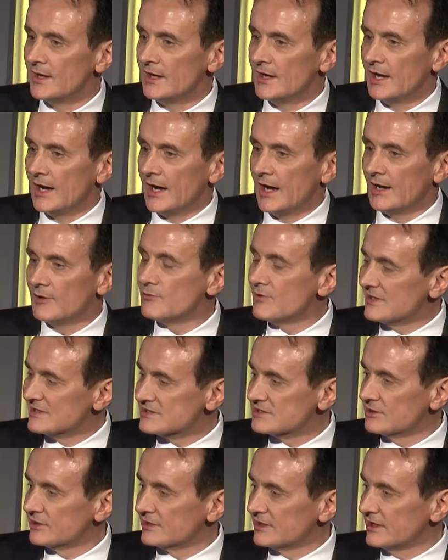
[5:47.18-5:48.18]
I was
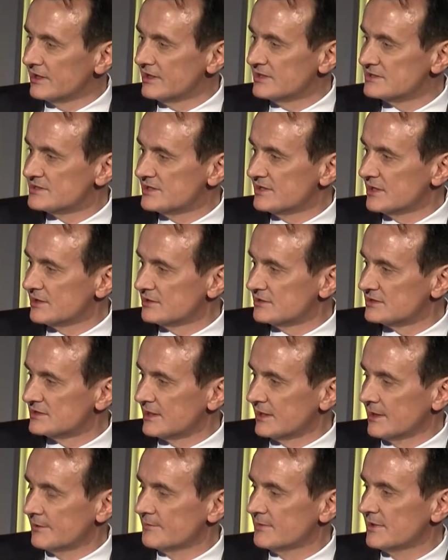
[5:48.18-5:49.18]
not at AZ at the
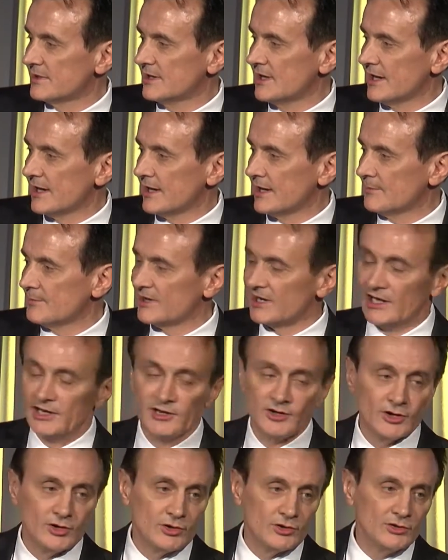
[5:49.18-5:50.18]
time, but I
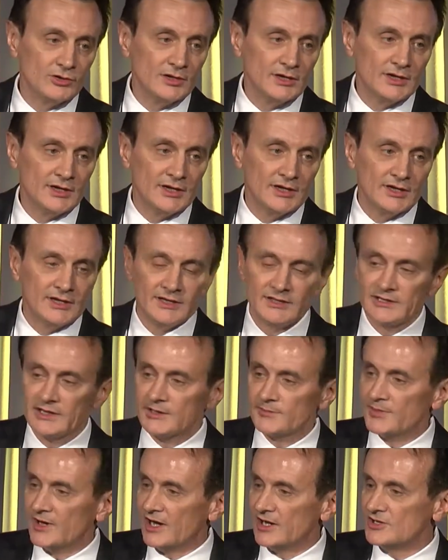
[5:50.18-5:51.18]
know
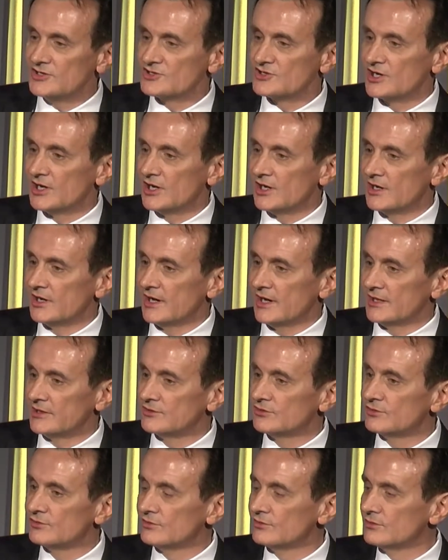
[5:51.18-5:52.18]
that Bahija had
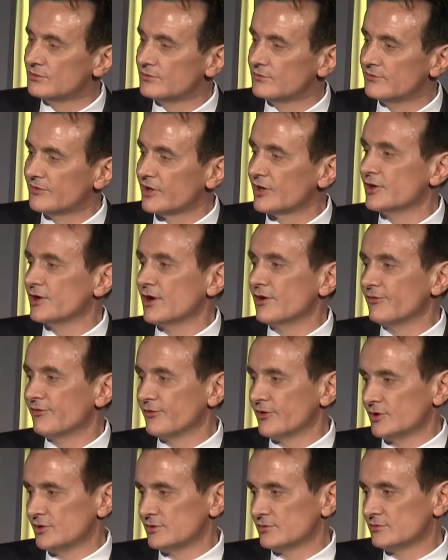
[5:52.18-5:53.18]
to very
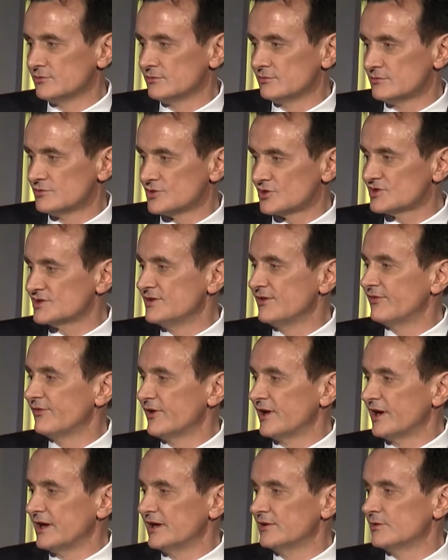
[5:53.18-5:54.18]
often
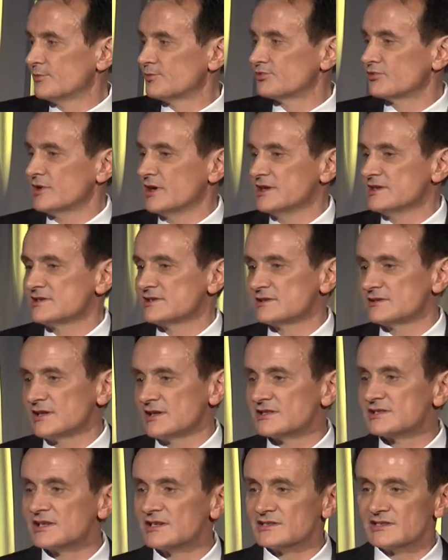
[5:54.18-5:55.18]
justify the price
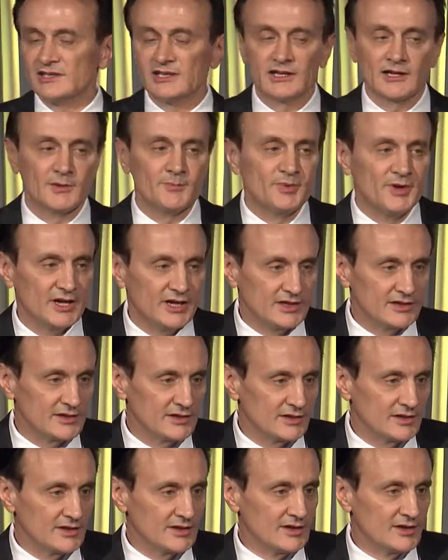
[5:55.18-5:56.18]
AstraZeneca paid
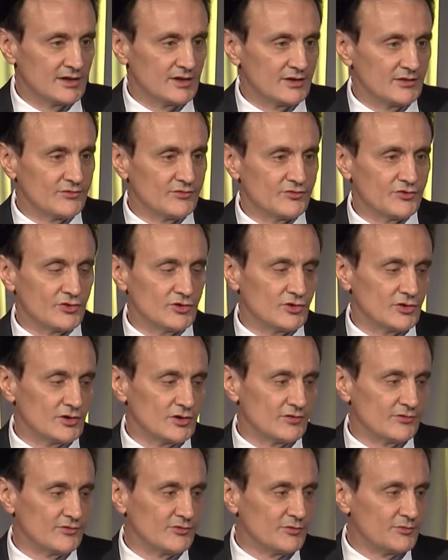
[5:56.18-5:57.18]

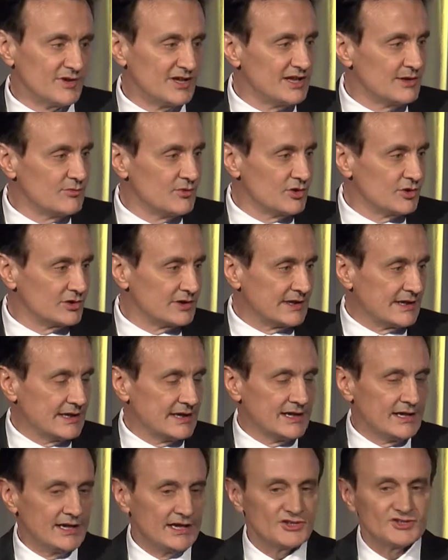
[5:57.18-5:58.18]
for MedImmune,
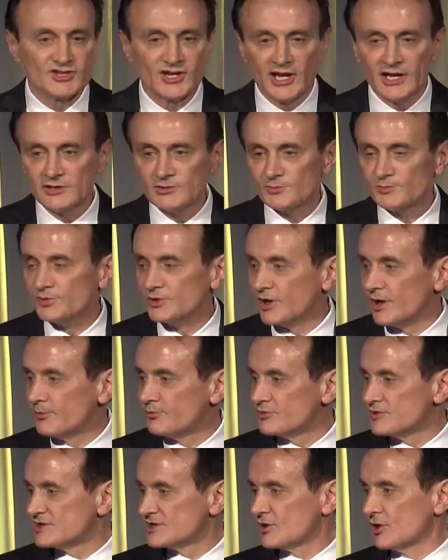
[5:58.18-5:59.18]
and she had to put up
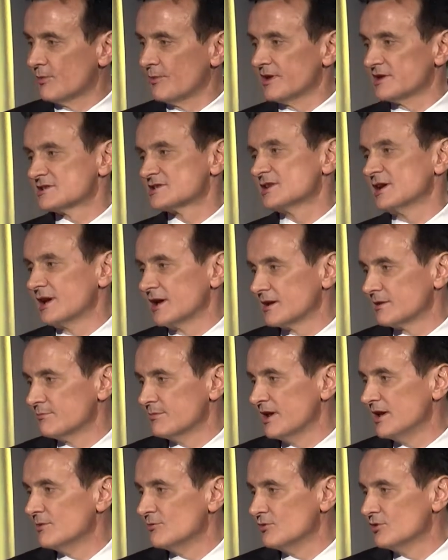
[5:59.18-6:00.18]
with comments like,
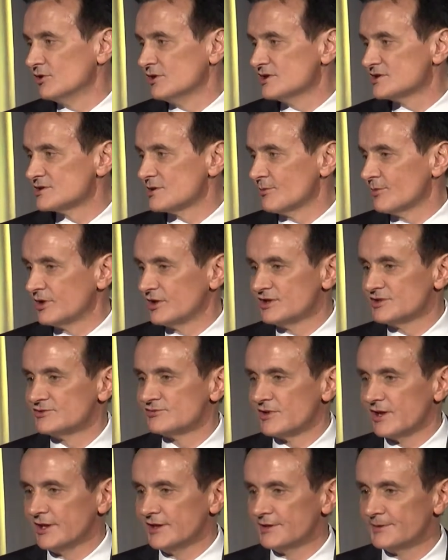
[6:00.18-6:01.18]
MedImmune is a money
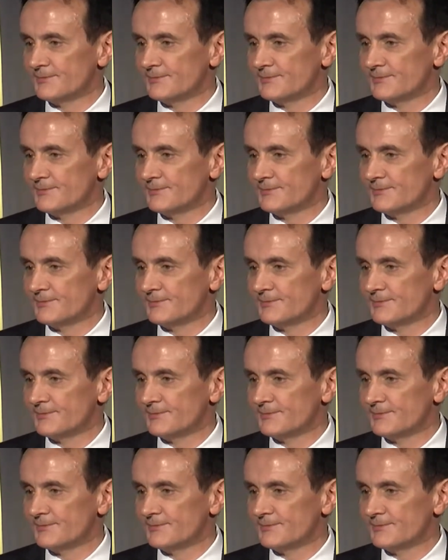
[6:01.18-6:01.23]
drain.